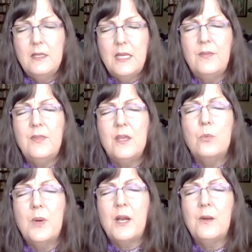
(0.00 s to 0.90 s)
in the
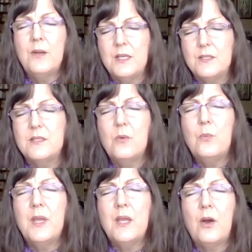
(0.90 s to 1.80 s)
awareness that
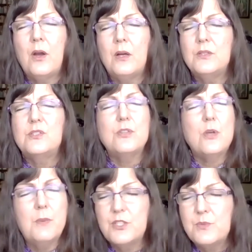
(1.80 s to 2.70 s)
we are so
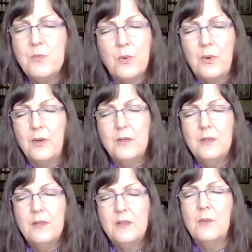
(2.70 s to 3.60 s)
much more
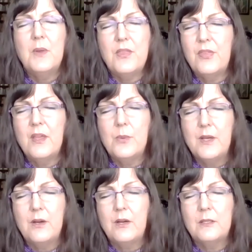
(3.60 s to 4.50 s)
than we think we
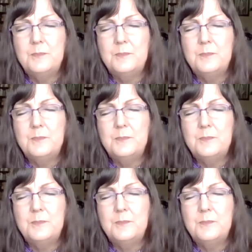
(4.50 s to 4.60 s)
are.